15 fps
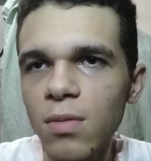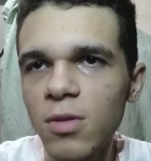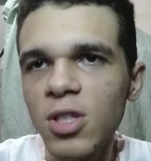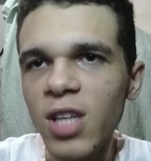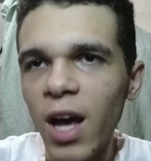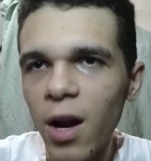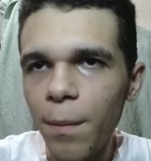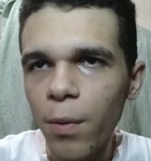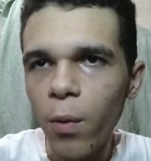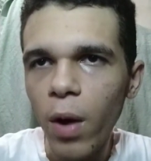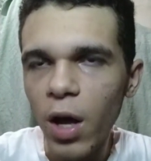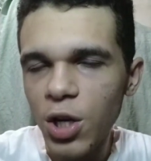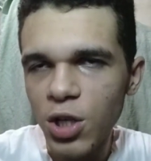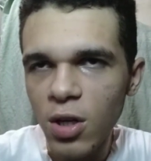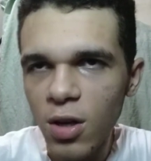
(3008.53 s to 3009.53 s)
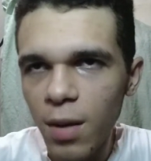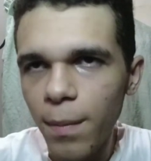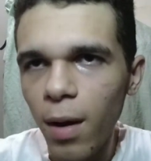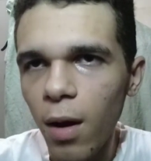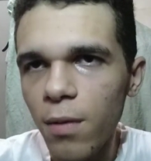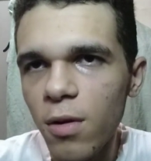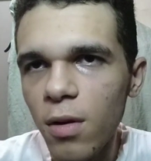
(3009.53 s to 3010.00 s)
setup question
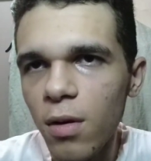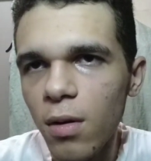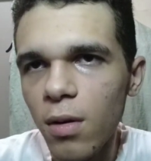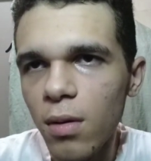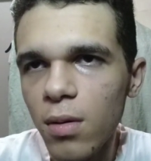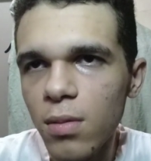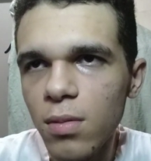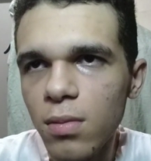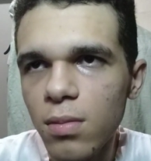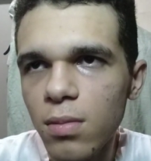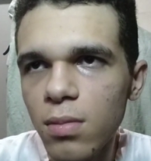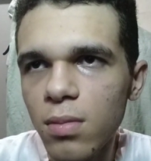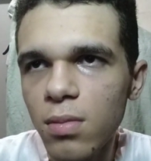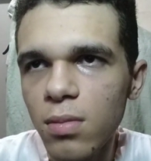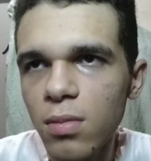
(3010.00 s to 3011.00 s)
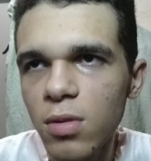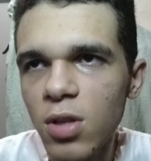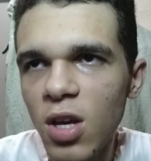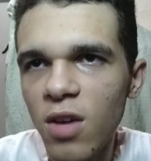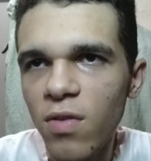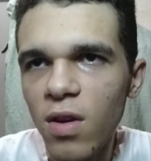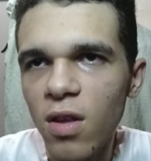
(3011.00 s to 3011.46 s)
about the
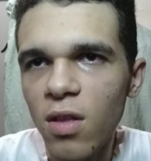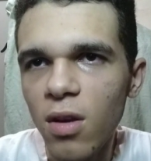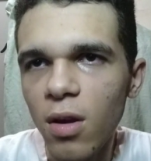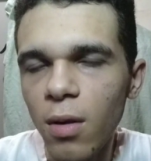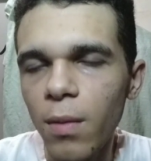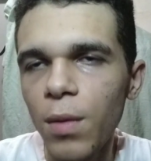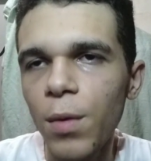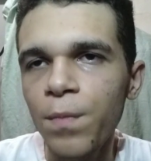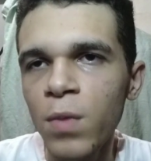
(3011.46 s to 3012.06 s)
TV thing.